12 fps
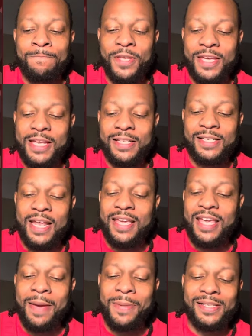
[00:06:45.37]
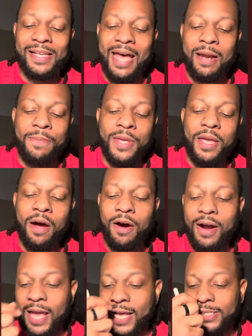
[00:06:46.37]
the Kent State game has got to be
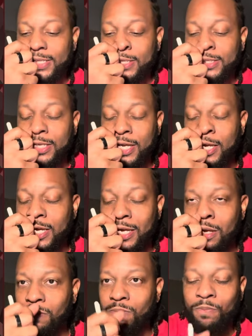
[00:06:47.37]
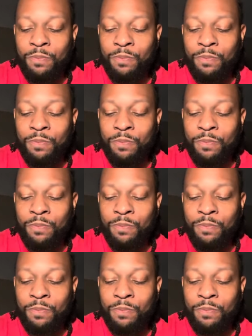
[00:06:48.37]
our SEC, you